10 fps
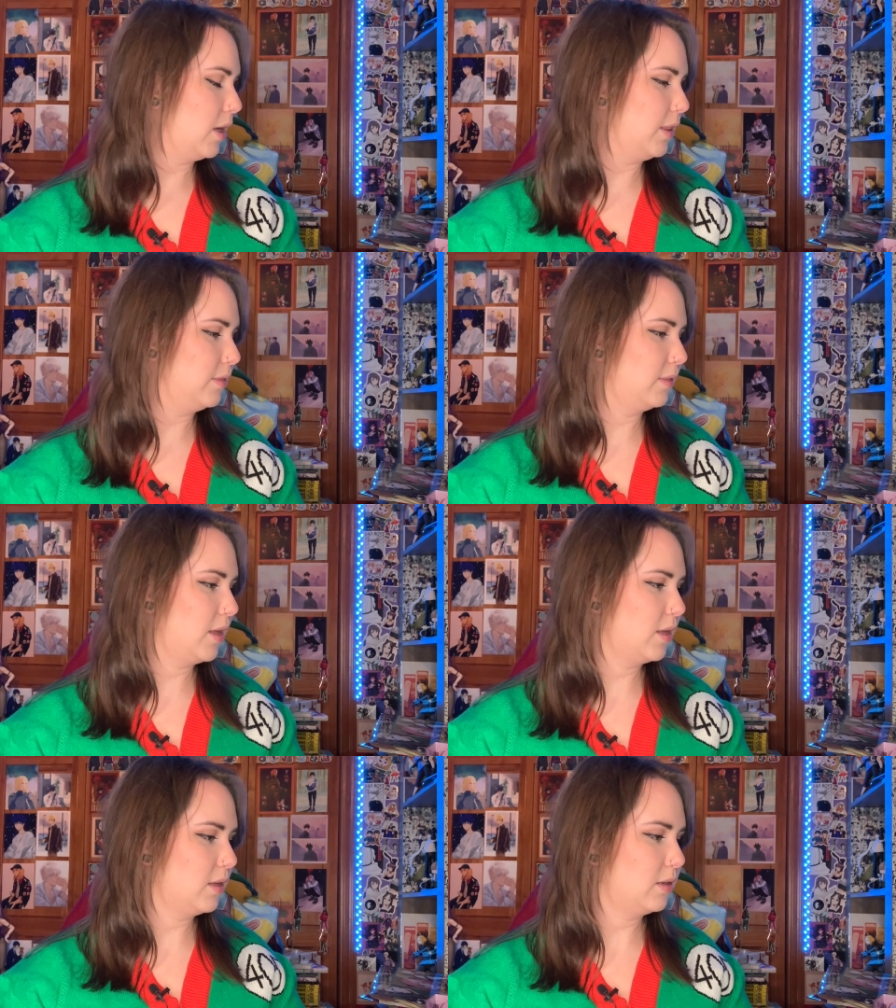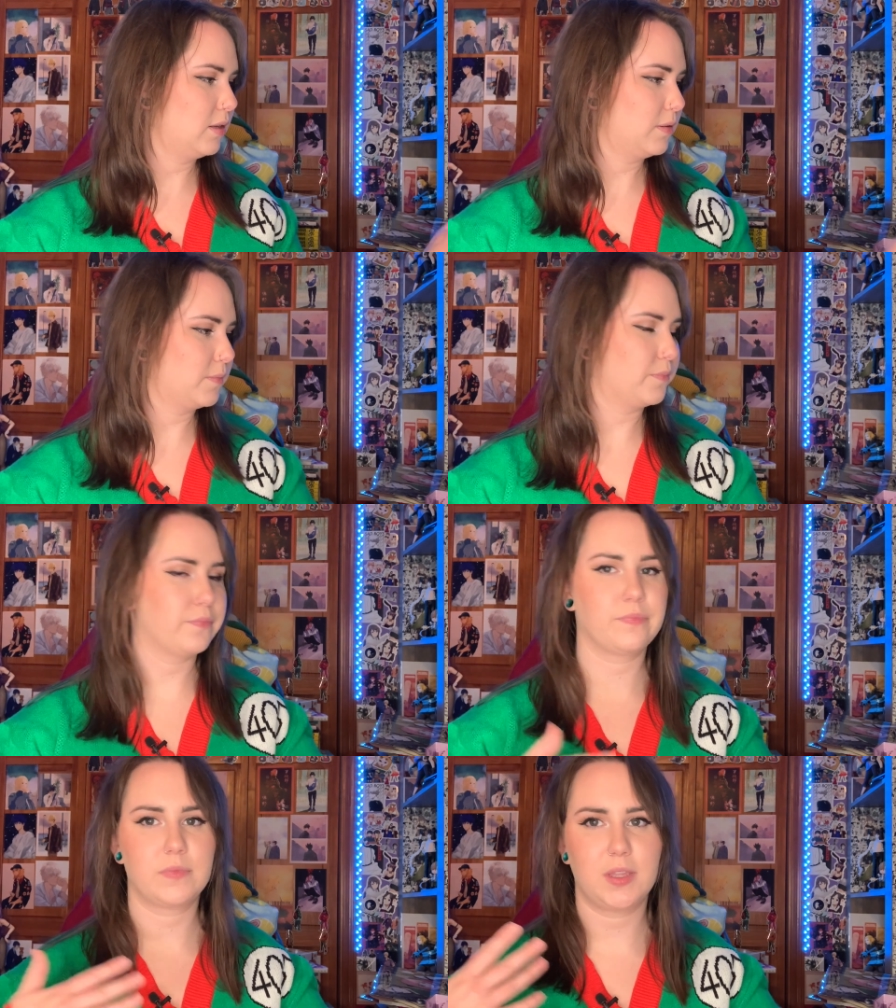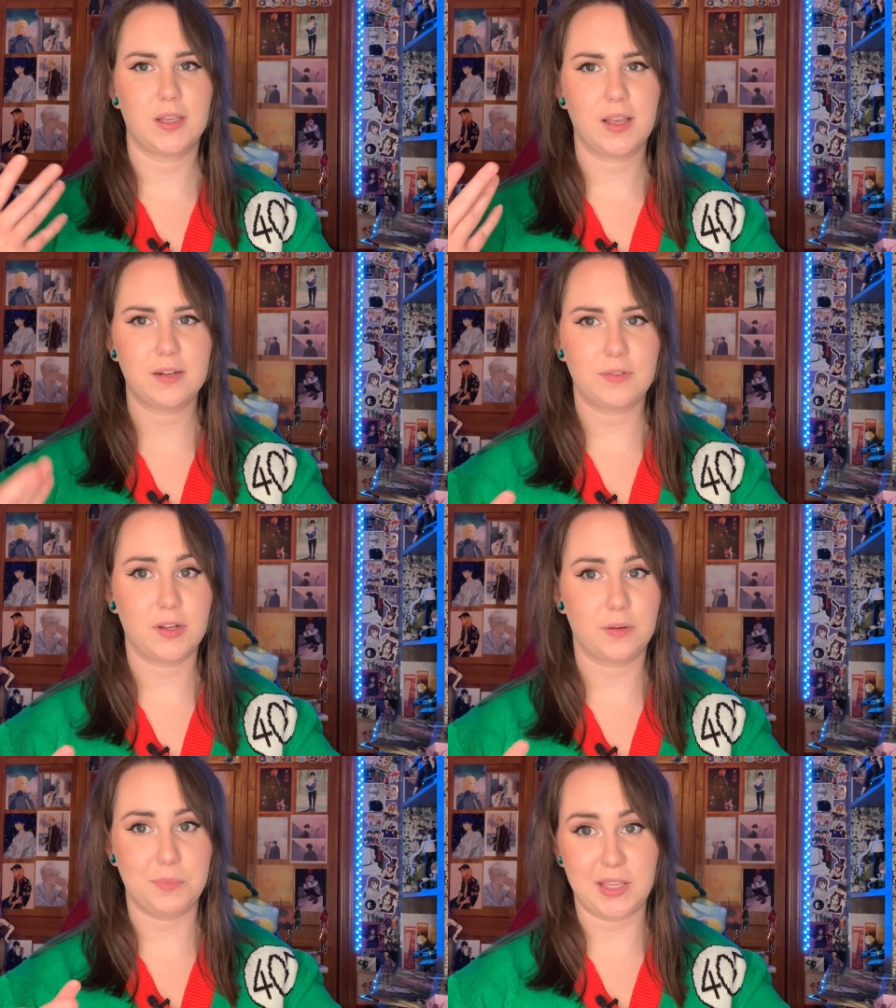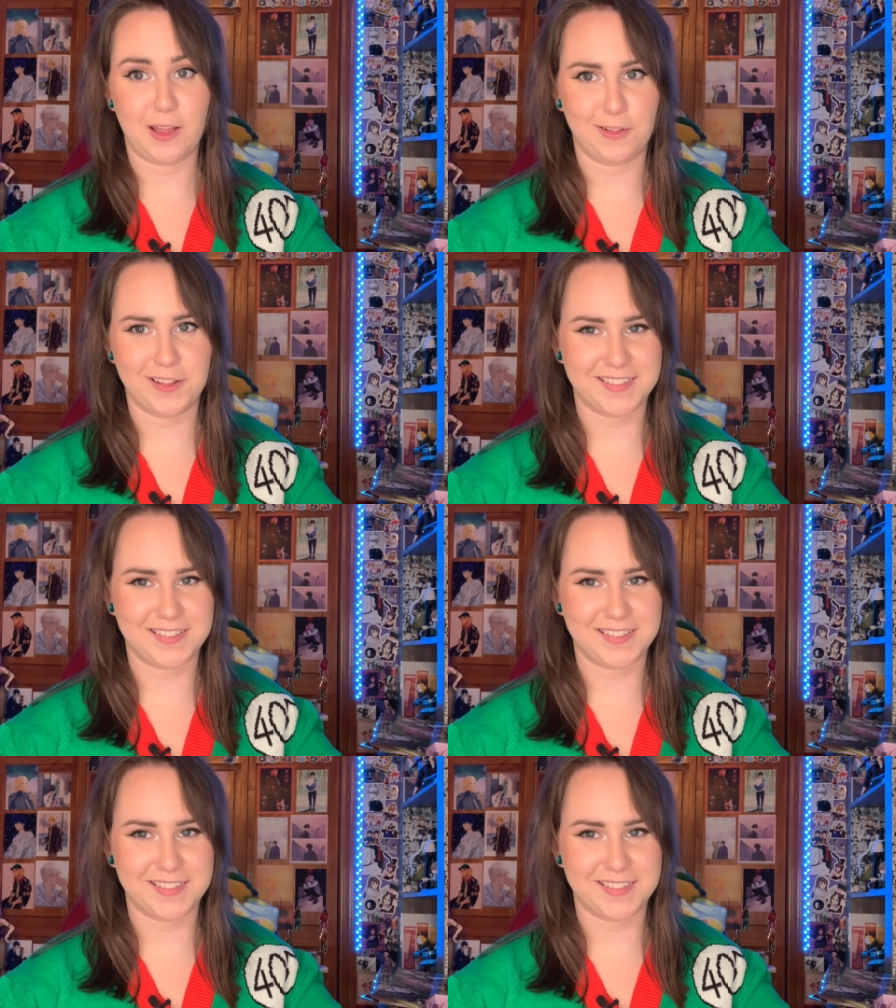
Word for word: And then, kind of on a BL